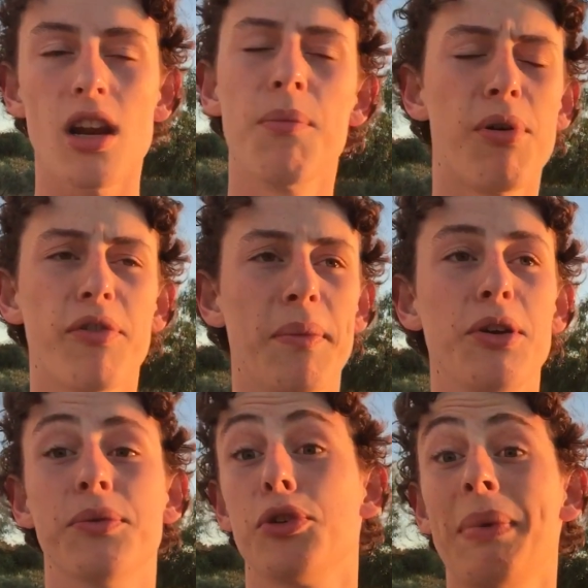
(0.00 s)
Apart from my
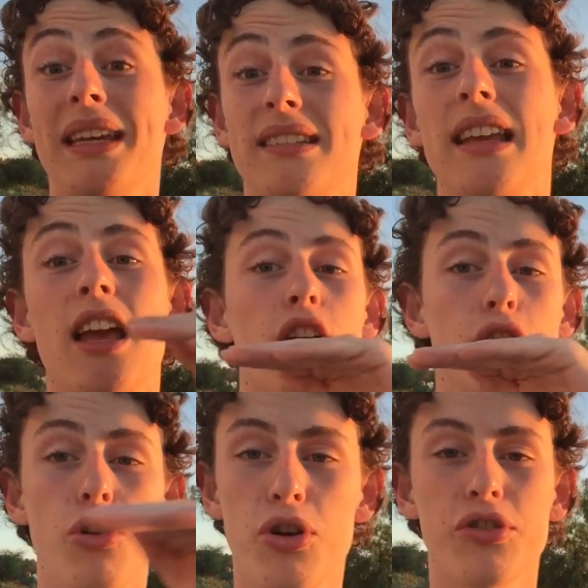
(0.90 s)
new one. So basically,
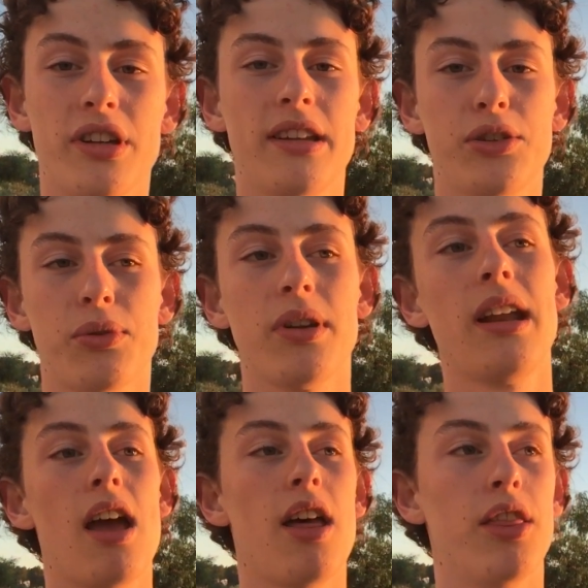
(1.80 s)
no content on this one.
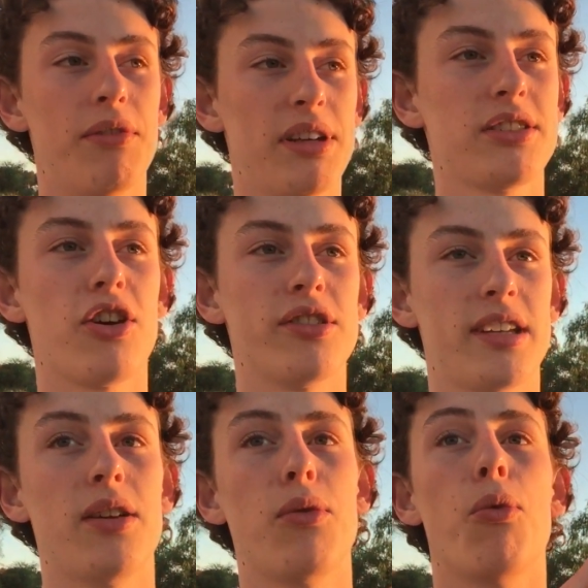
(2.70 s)
The rest of the
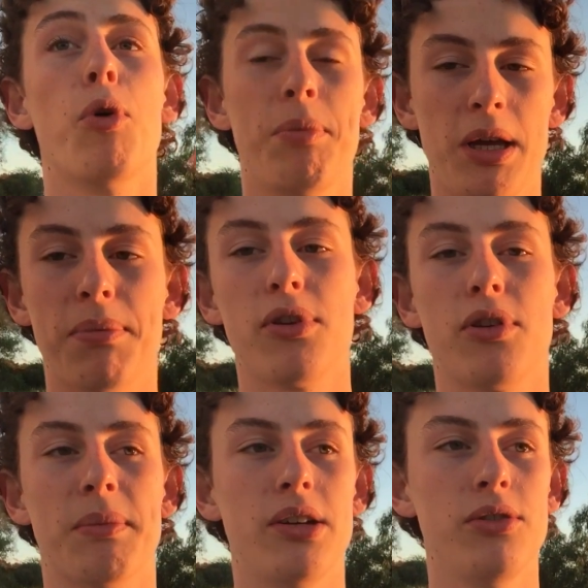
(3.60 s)
content will be
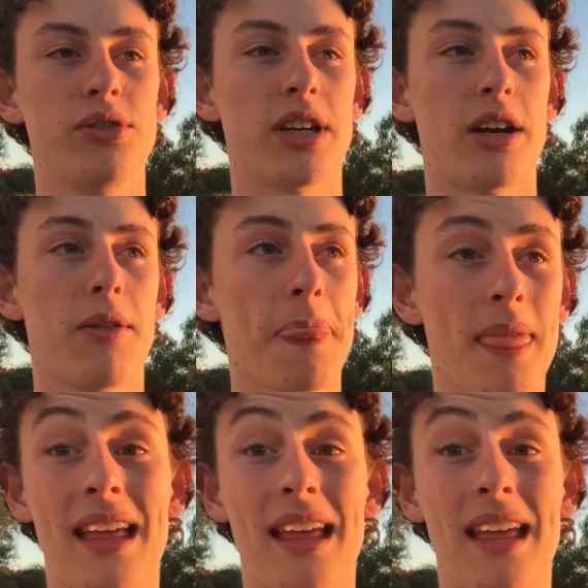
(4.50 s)
uploaded on my new channel.